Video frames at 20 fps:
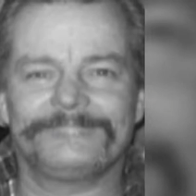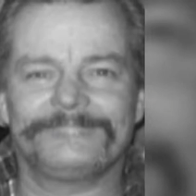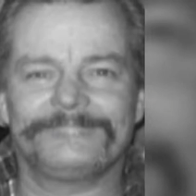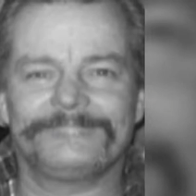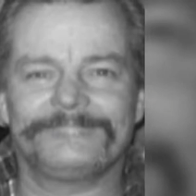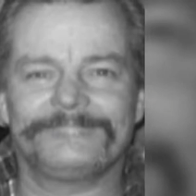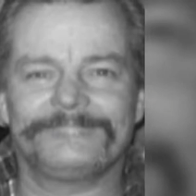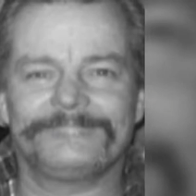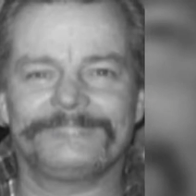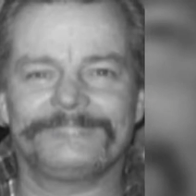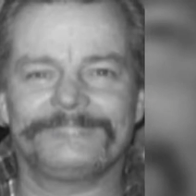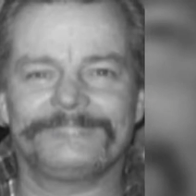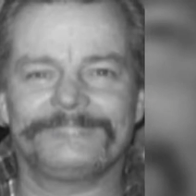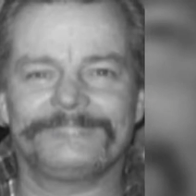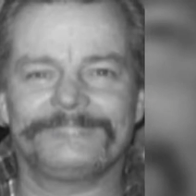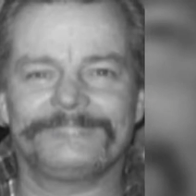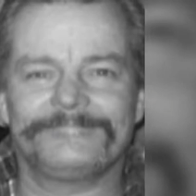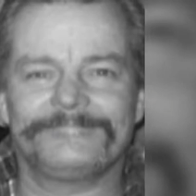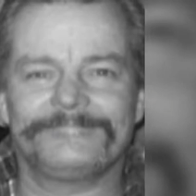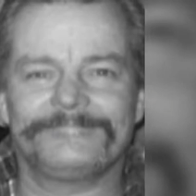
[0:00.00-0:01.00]
Haney
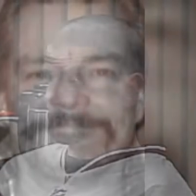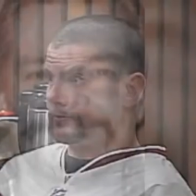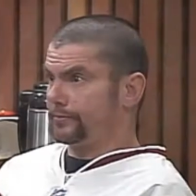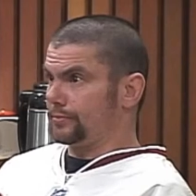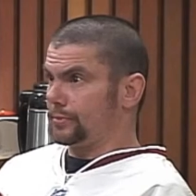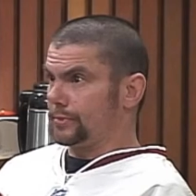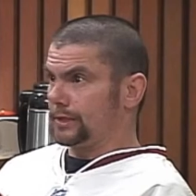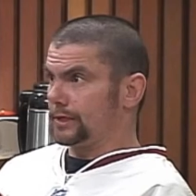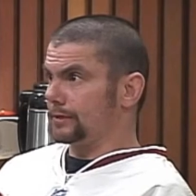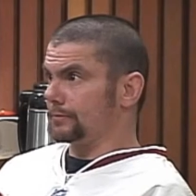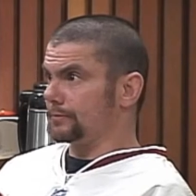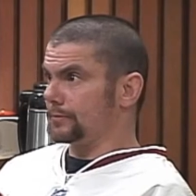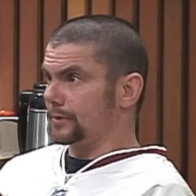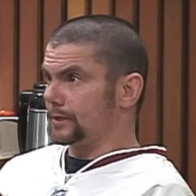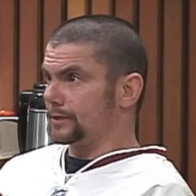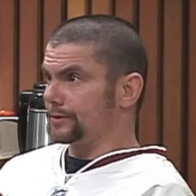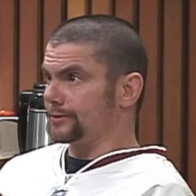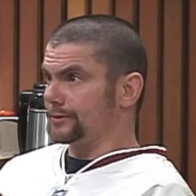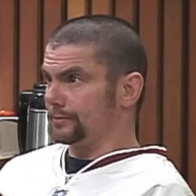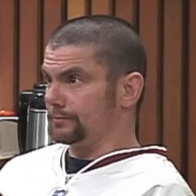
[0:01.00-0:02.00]
disappeared.
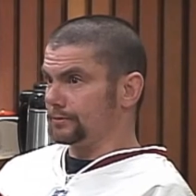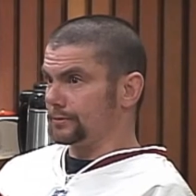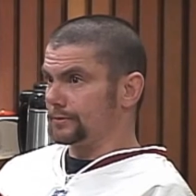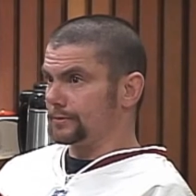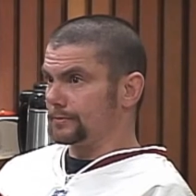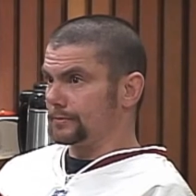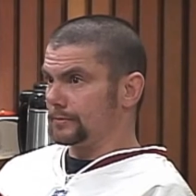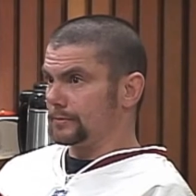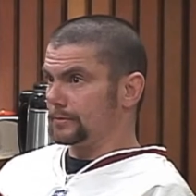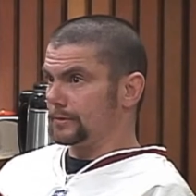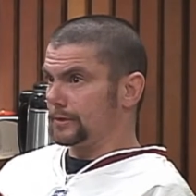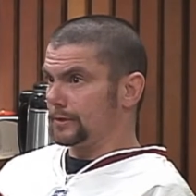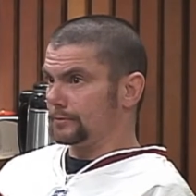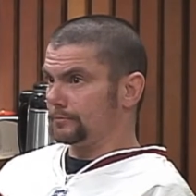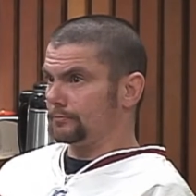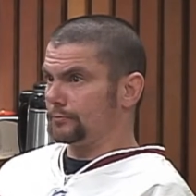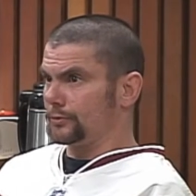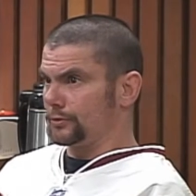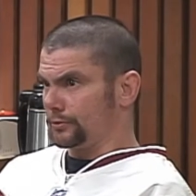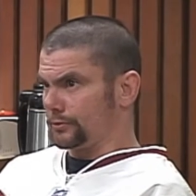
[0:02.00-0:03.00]
She
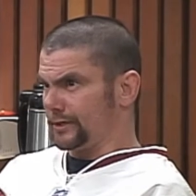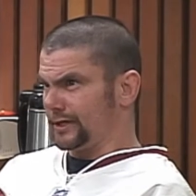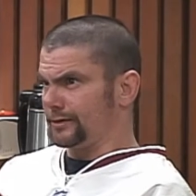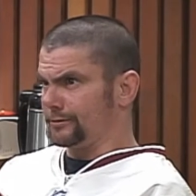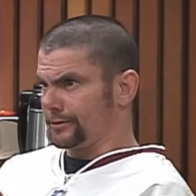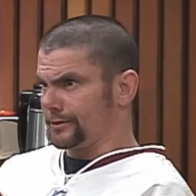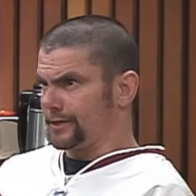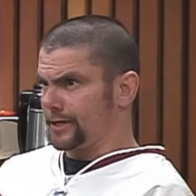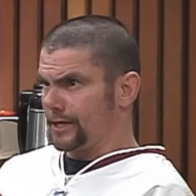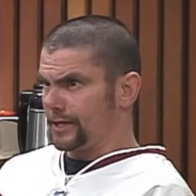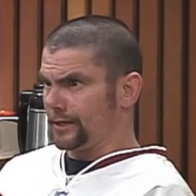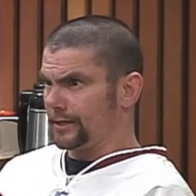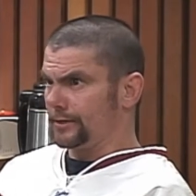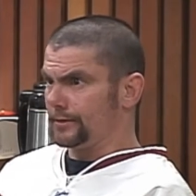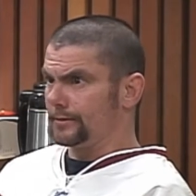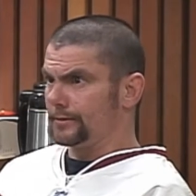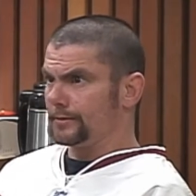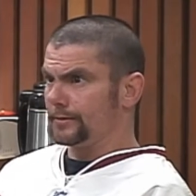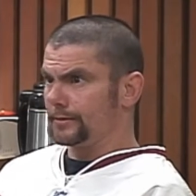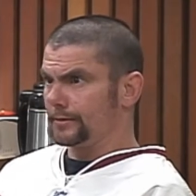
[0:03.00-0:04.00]
You'll irritate me.
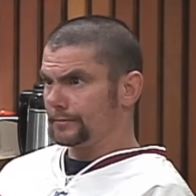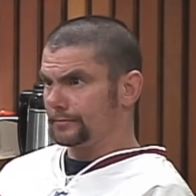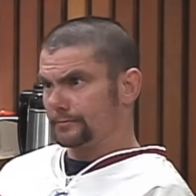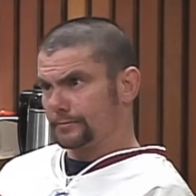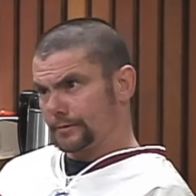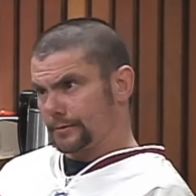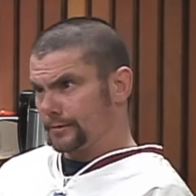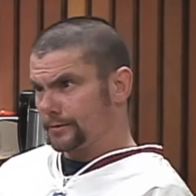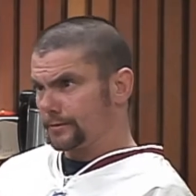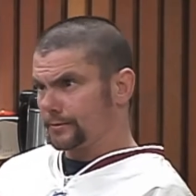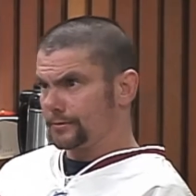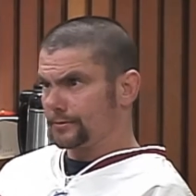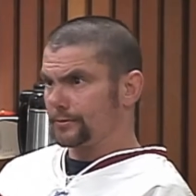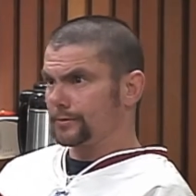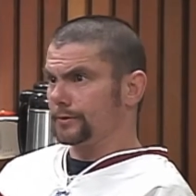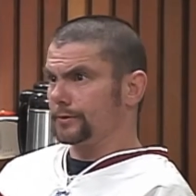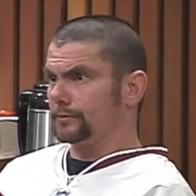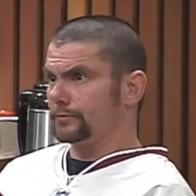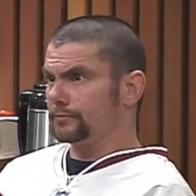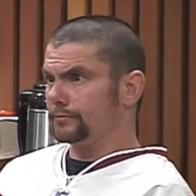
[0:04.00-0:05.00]
Bales and
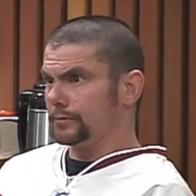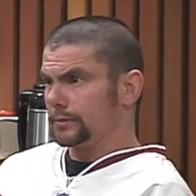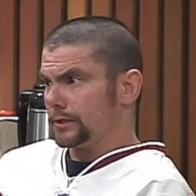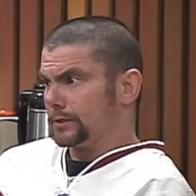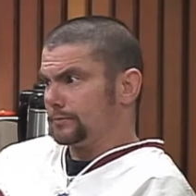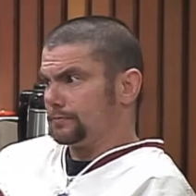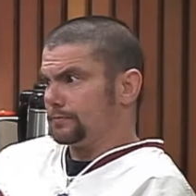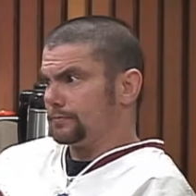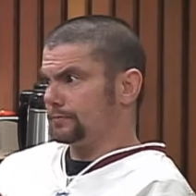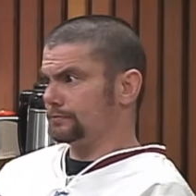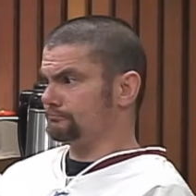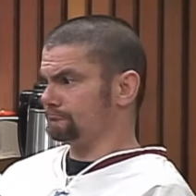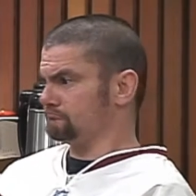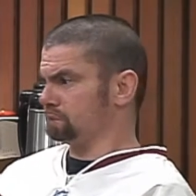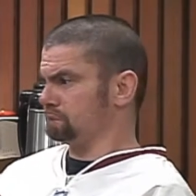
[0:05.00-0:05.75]
other witnesses said